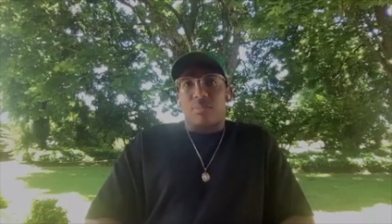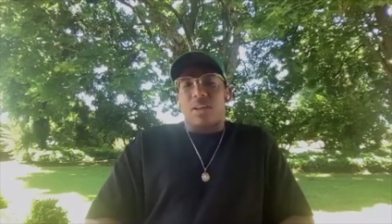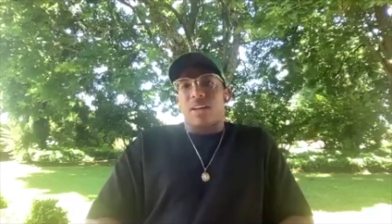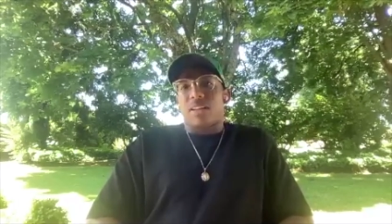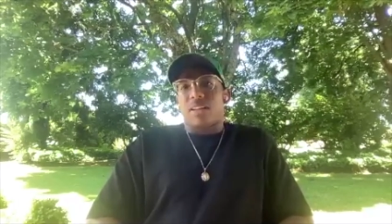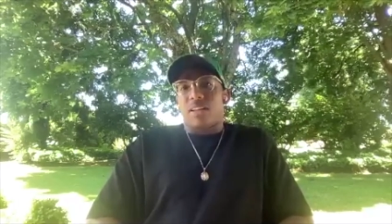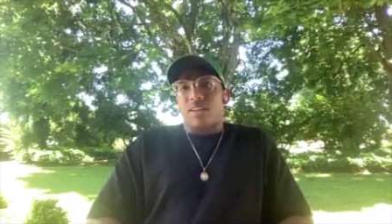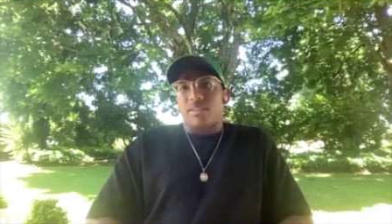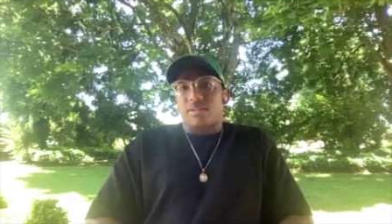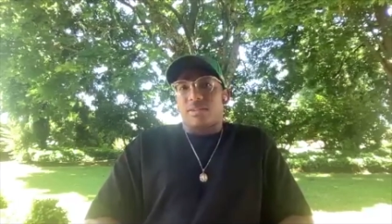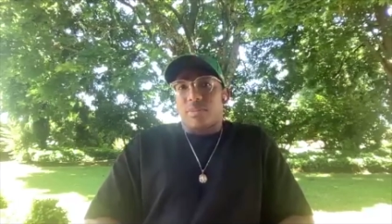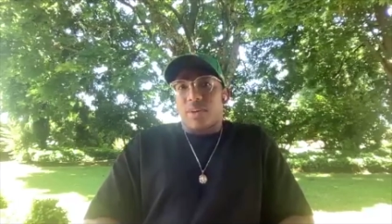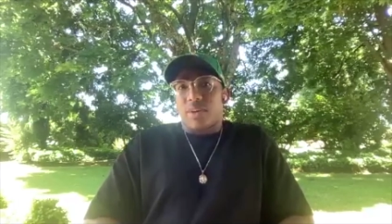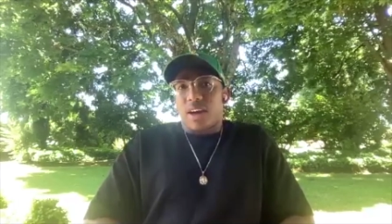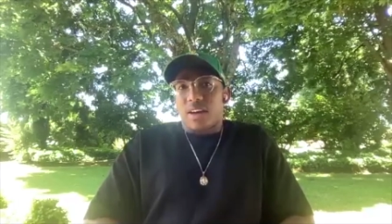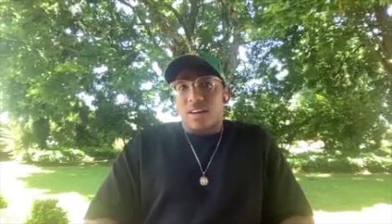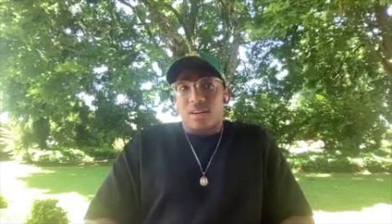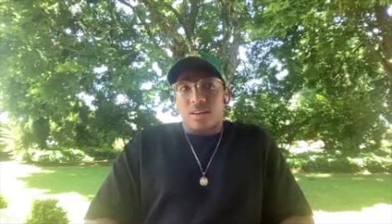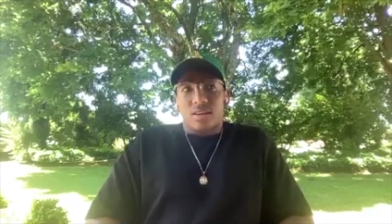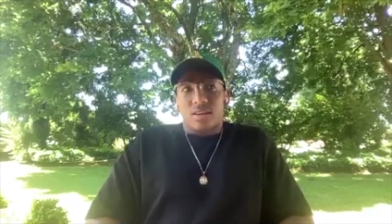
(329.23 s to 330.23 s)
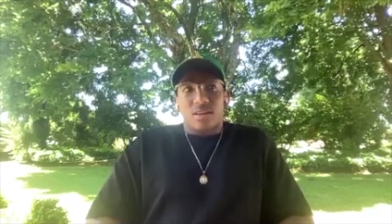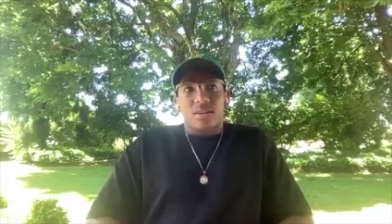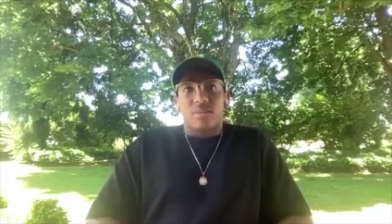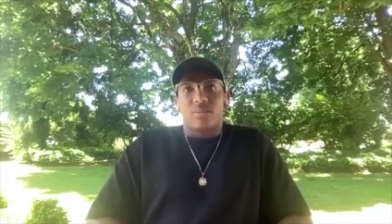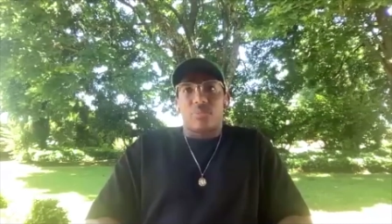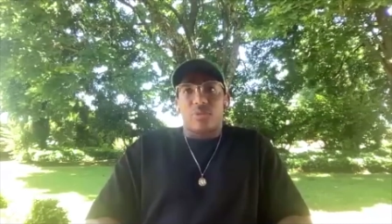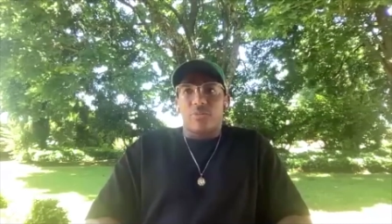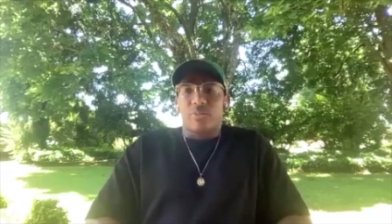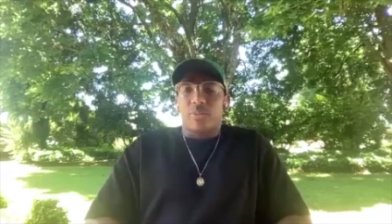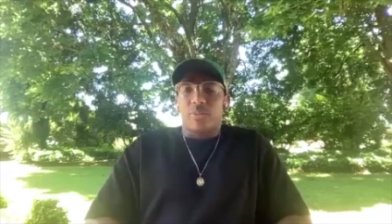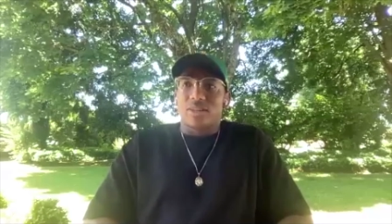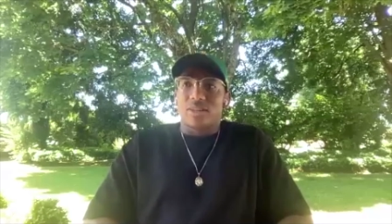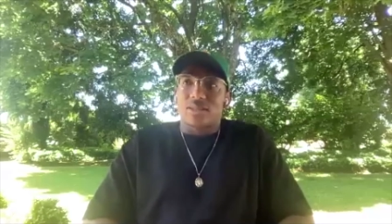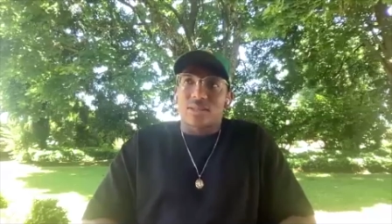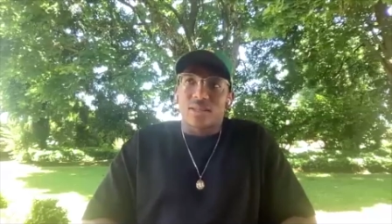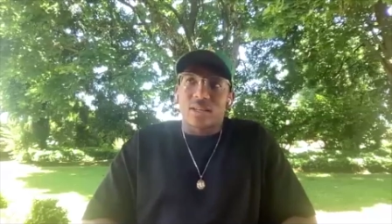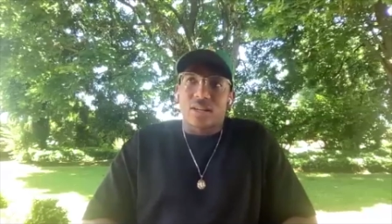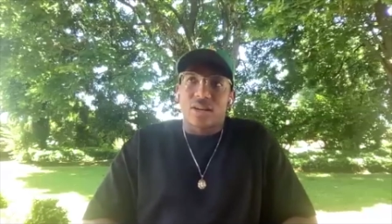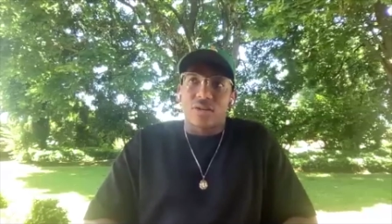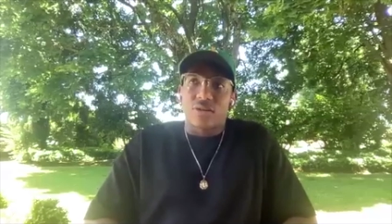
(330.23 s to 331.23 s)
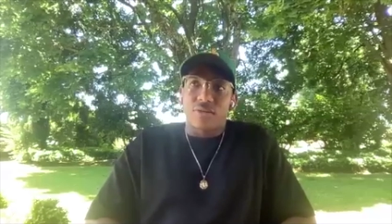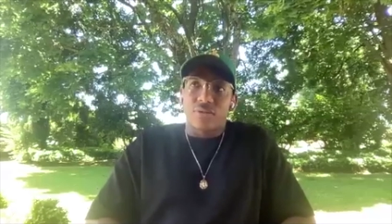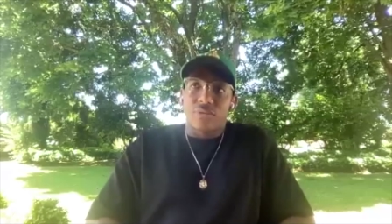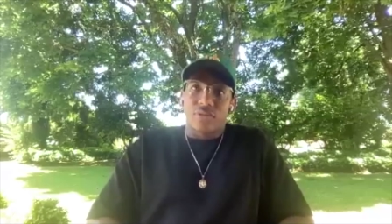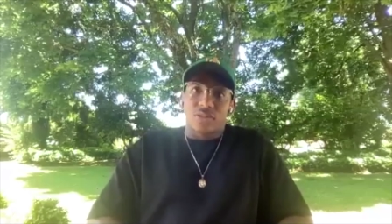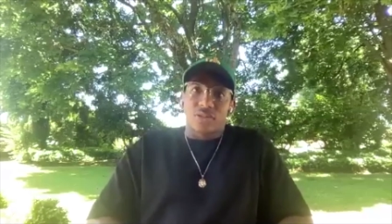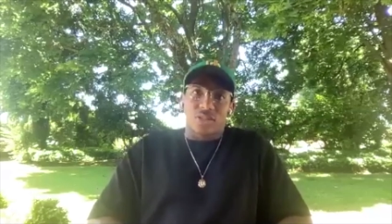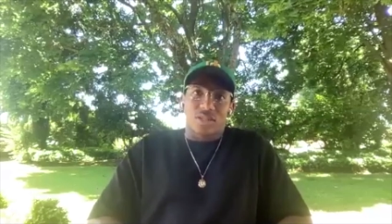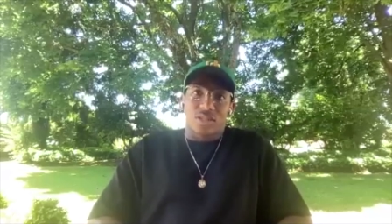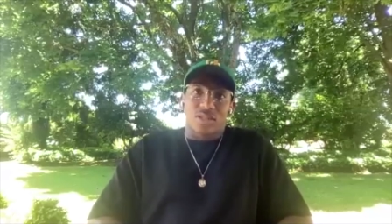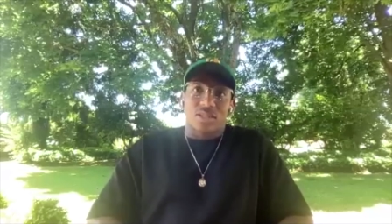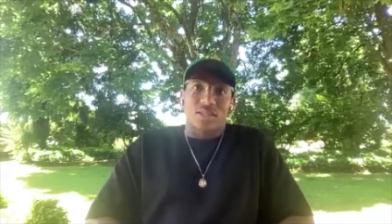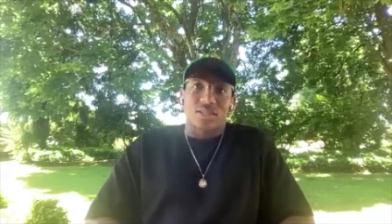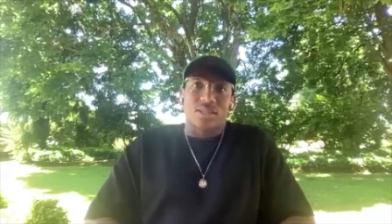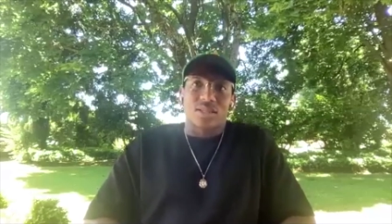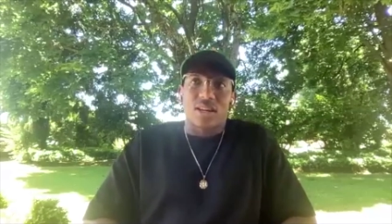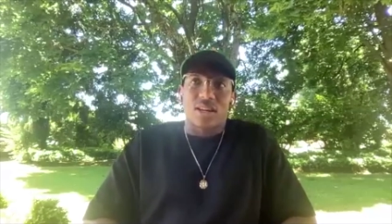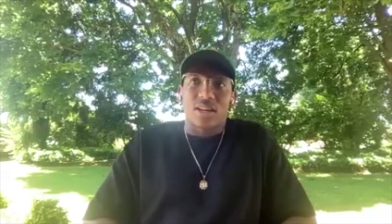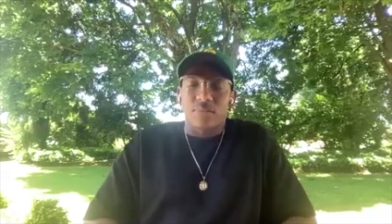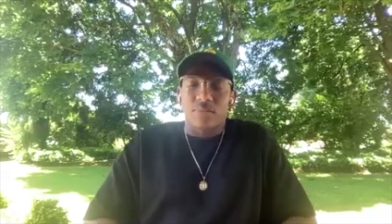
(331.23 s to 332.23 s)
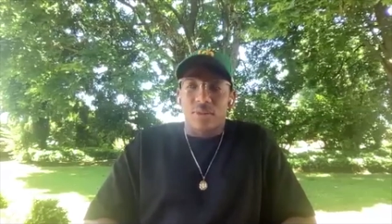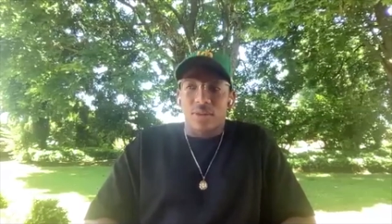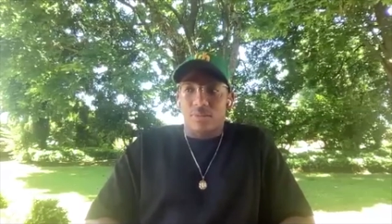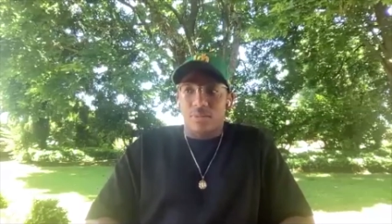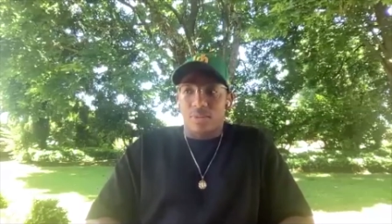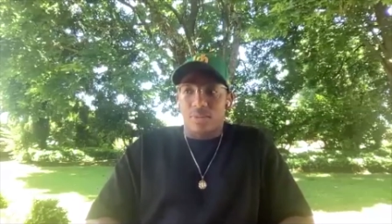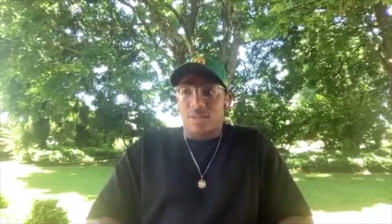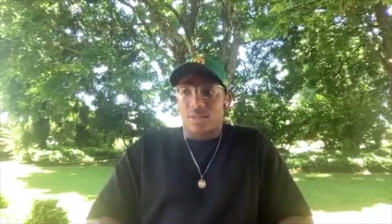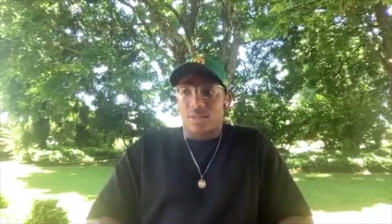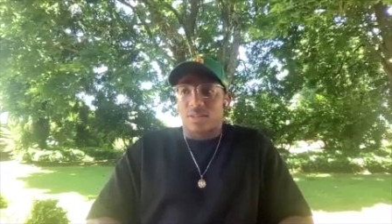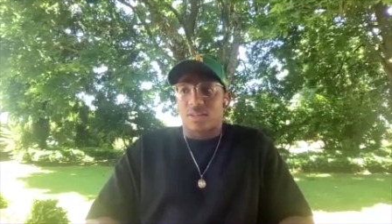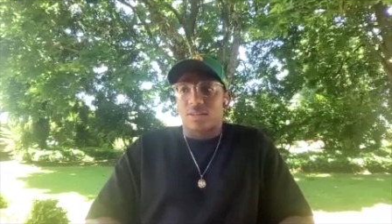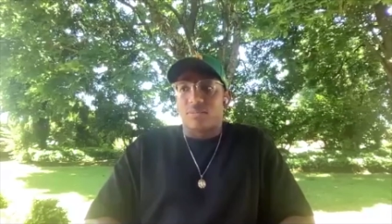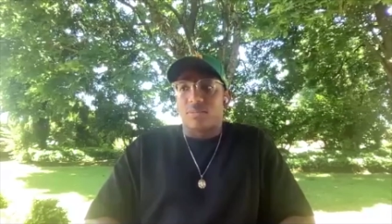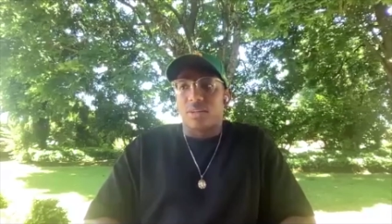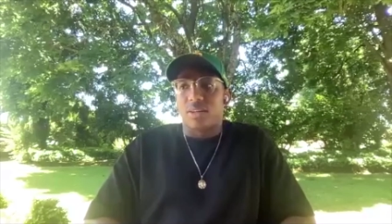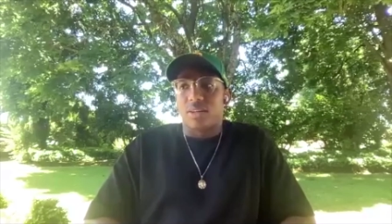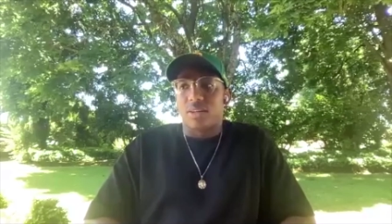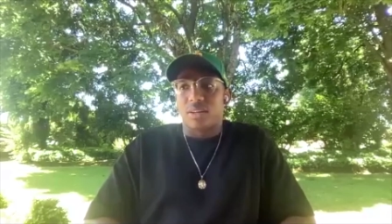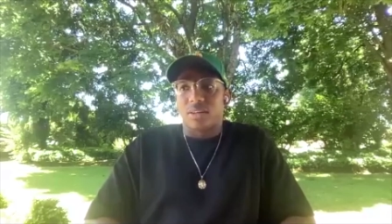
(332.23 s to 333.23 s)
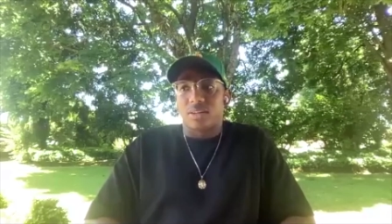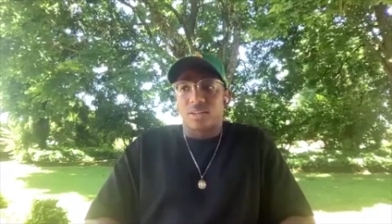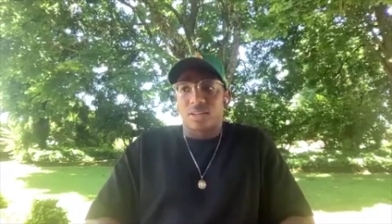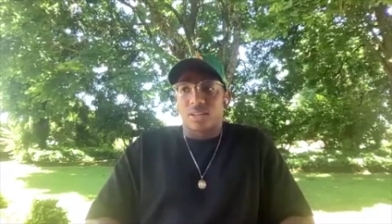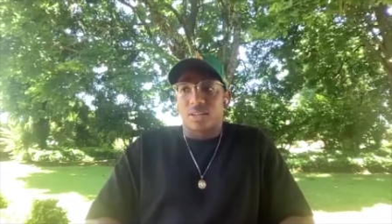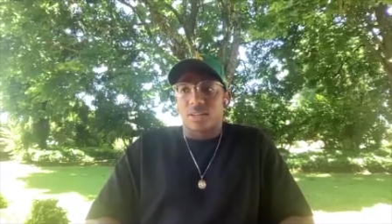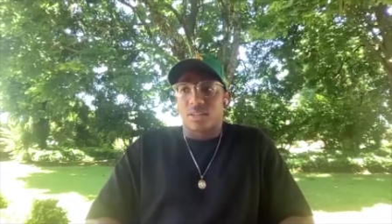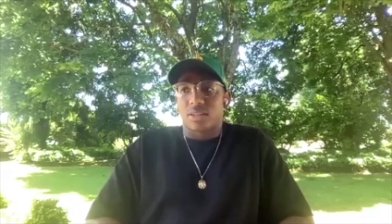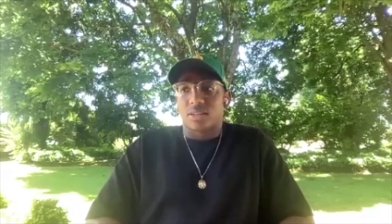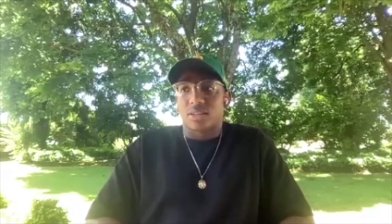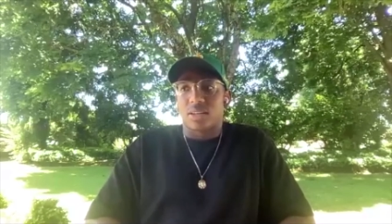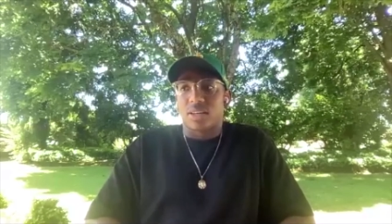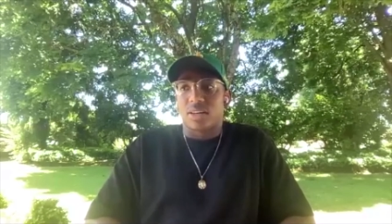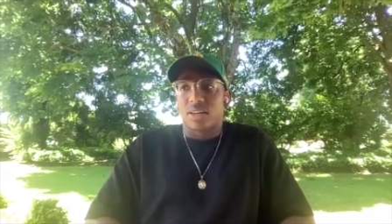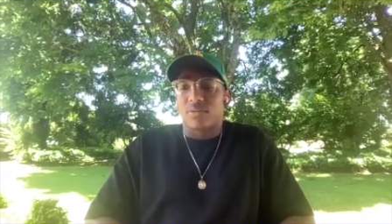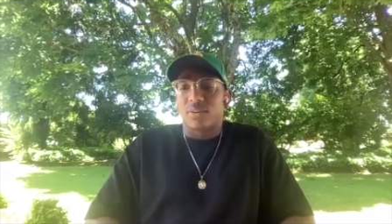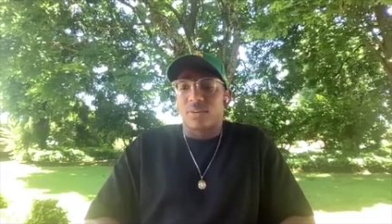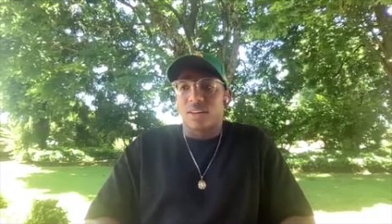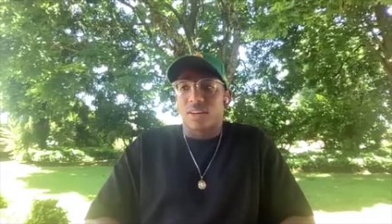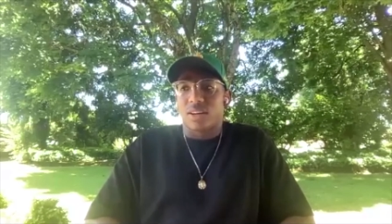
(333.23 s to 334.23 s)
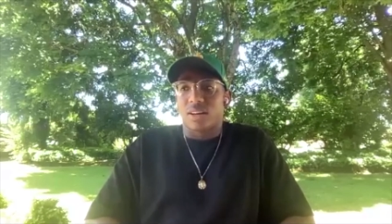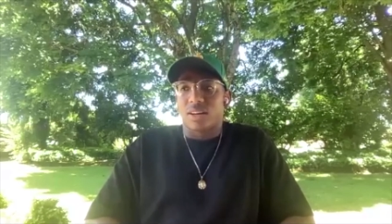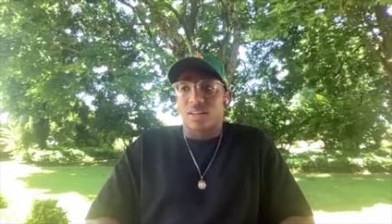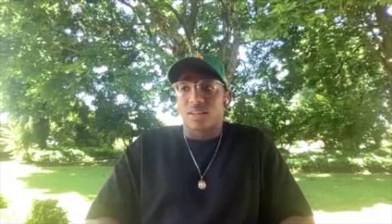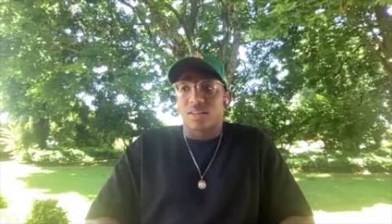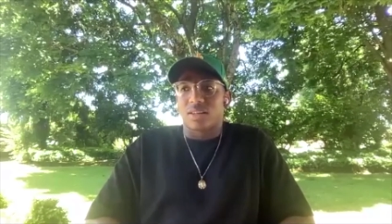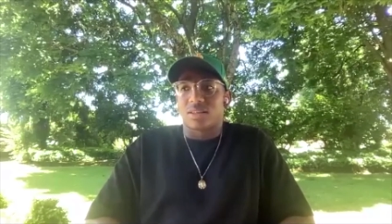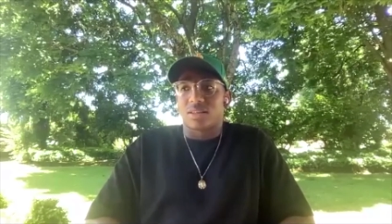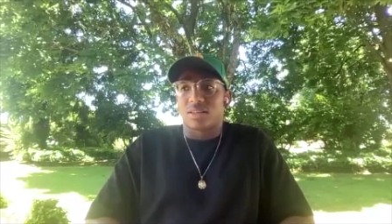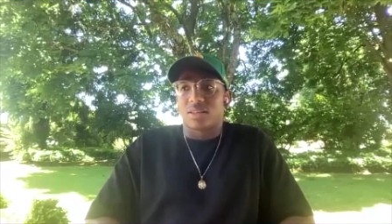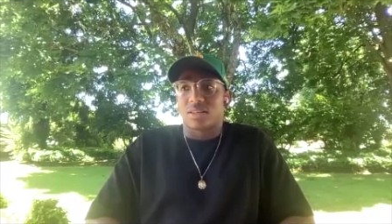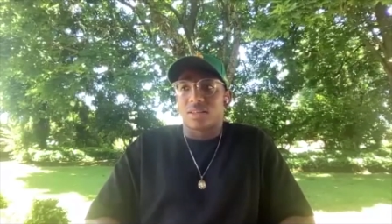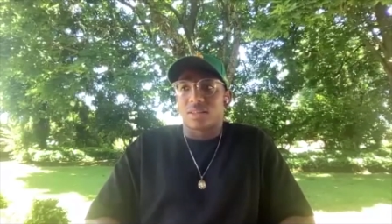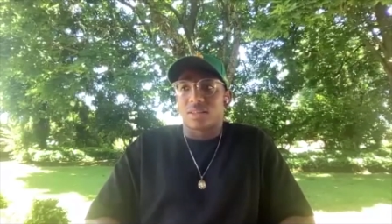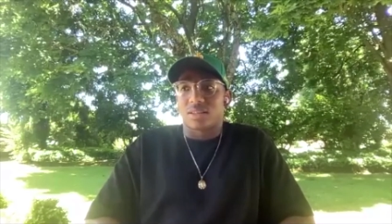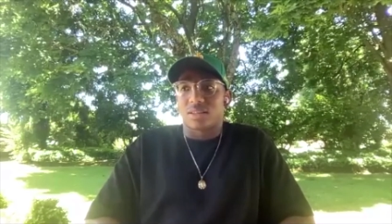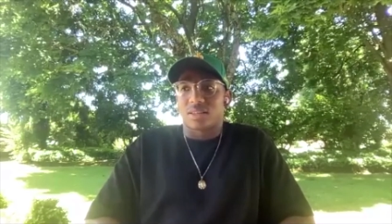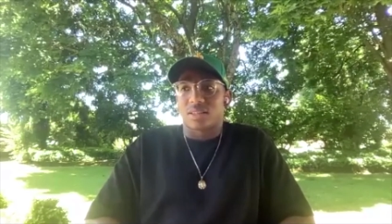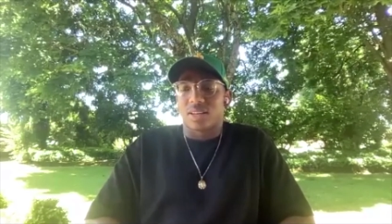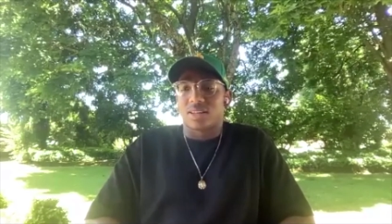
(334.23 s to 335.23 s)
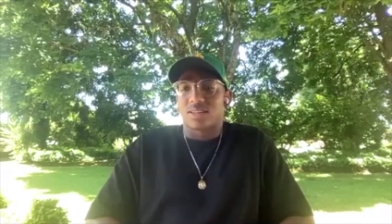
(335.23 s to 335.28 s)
Lives Matter, the movement itself and just the statement means to me just giving us